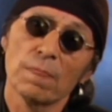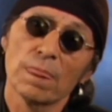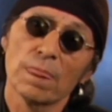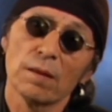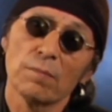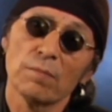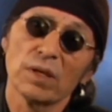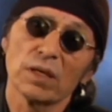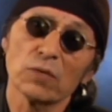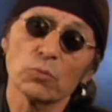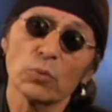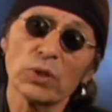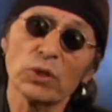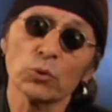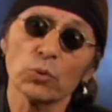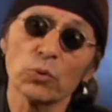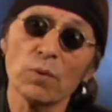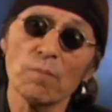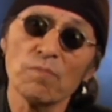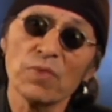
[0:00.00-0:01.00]
Because we,
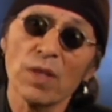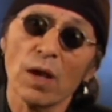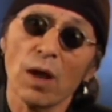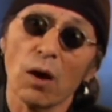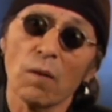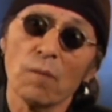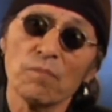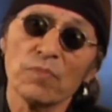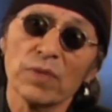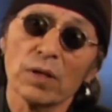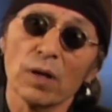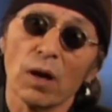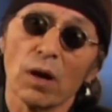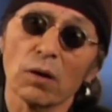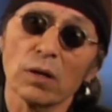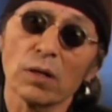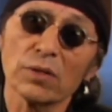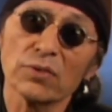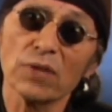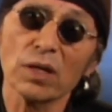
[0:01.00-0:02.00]

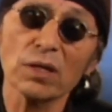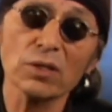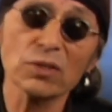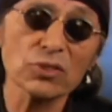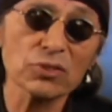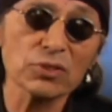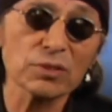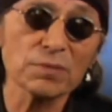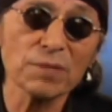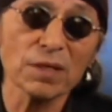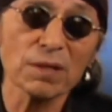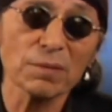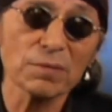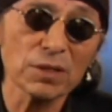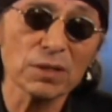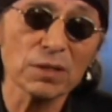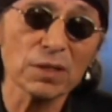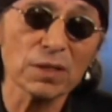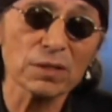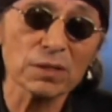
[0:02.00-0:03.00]
our intelligence to me, I
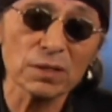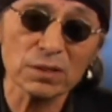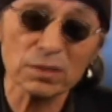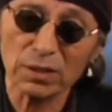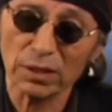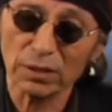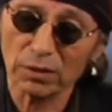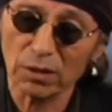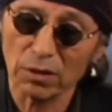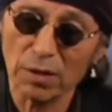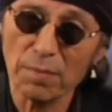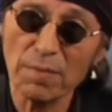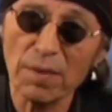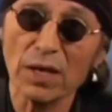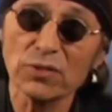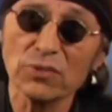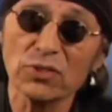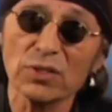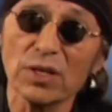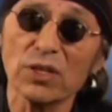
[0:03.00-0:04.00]
mean, it's, it's like our
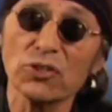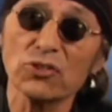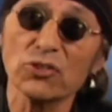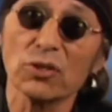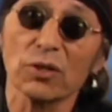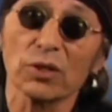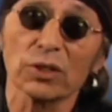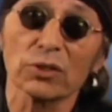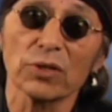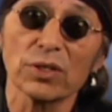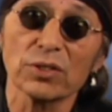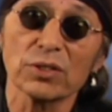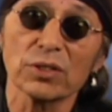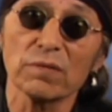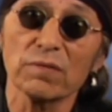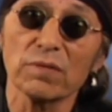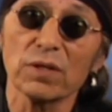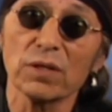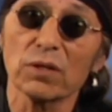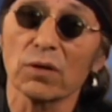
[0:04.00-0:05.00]
imagination, our
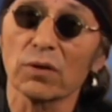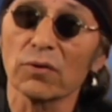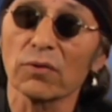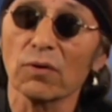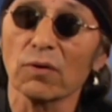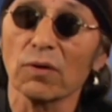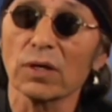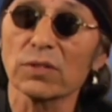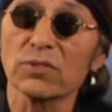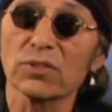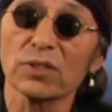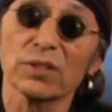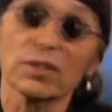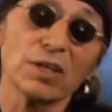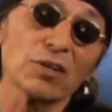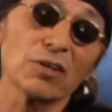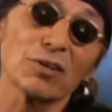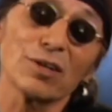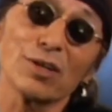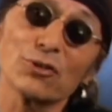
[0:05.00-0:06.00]
creativity, our thoughts, and
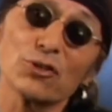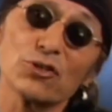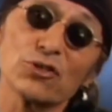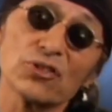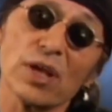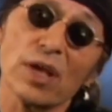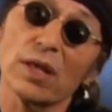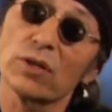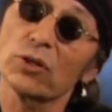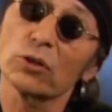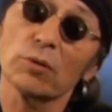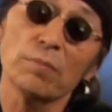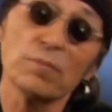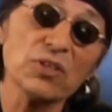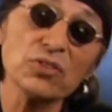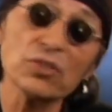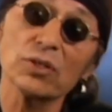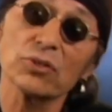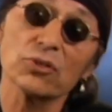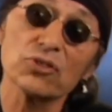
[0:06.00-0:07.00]
then our understanding or
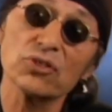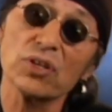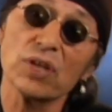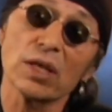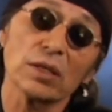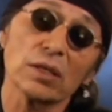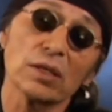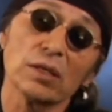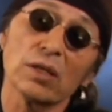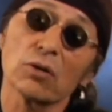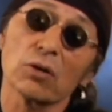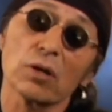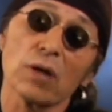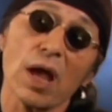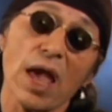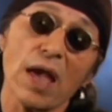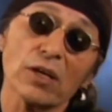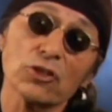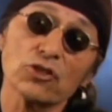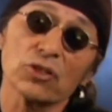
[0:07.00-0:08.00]
misunderstanding, and then our
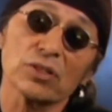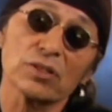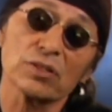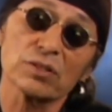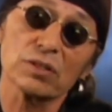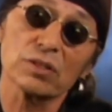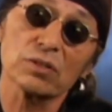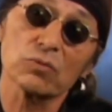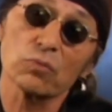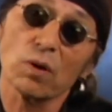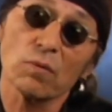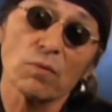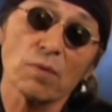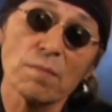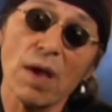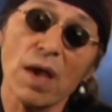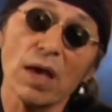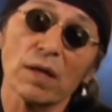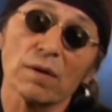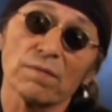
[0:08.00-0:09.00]
actions is what we
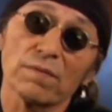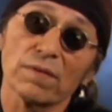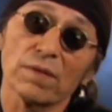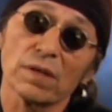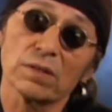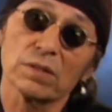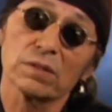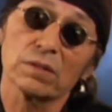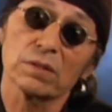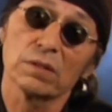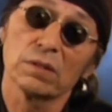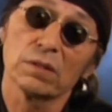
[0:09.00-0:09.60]
manifest.